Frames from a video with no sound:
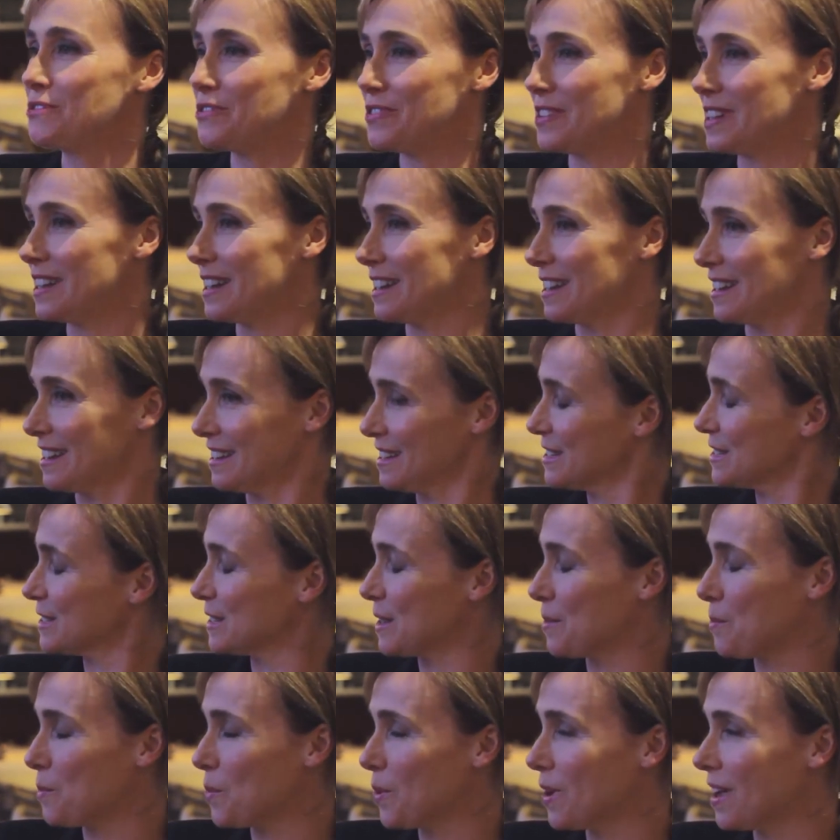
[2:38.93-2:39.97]
villa
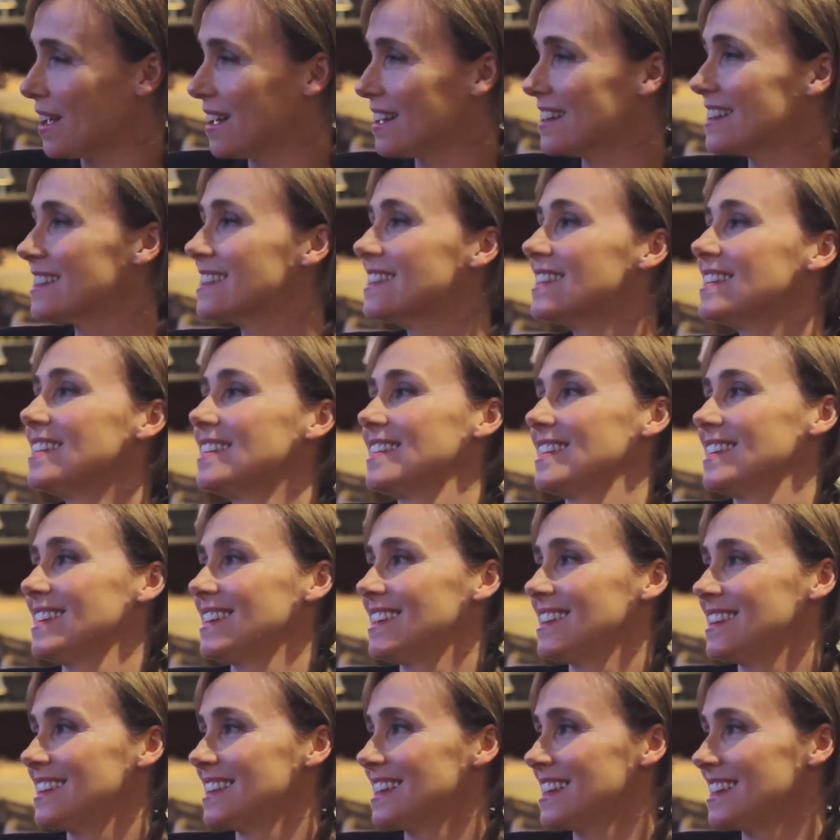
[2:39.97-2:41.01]
somewhere
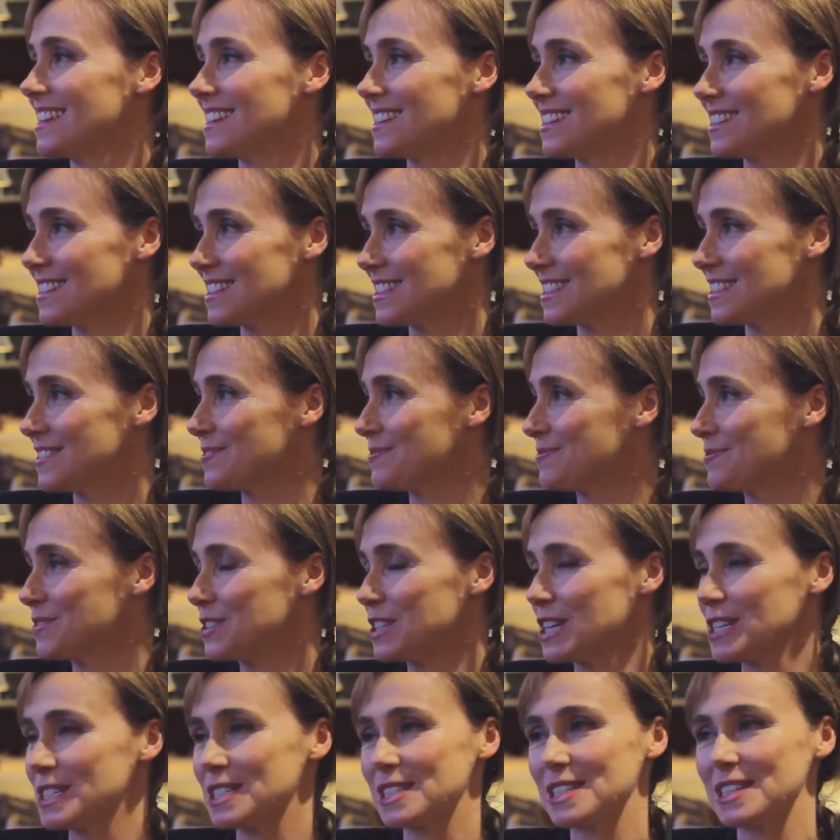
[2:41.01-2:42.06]
in the hills, in
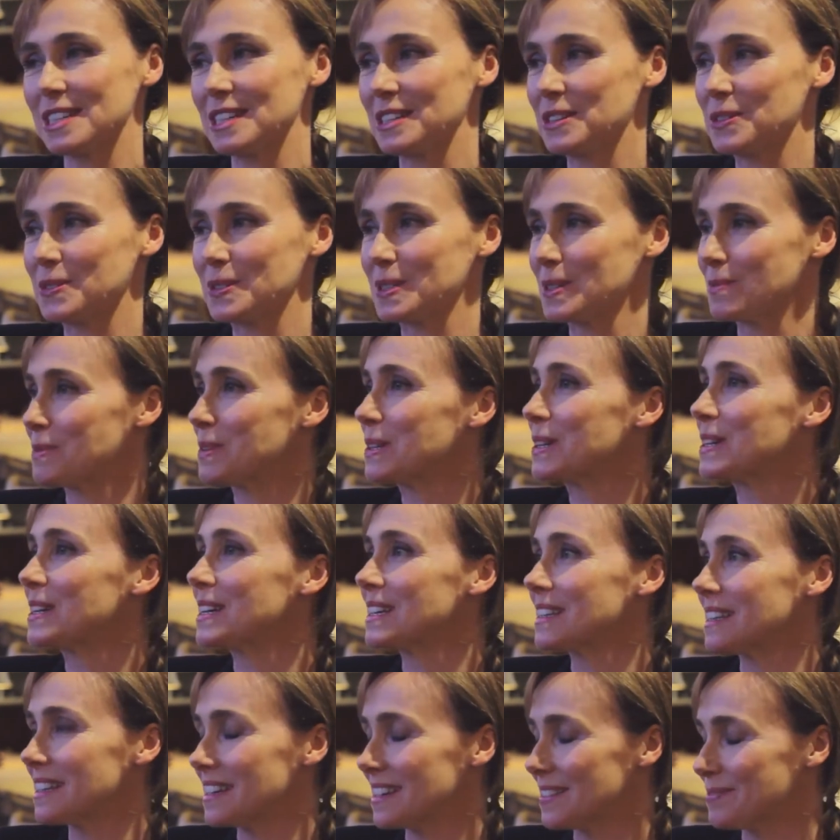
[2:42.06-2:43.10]
Tuscany or something
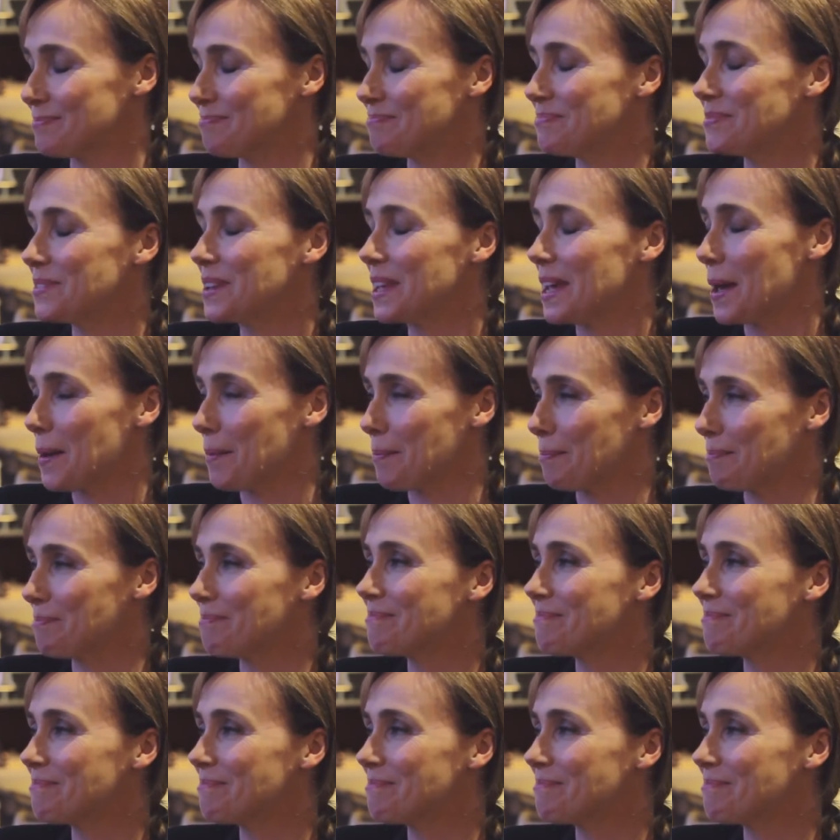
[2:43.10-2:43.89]
like that, yeah.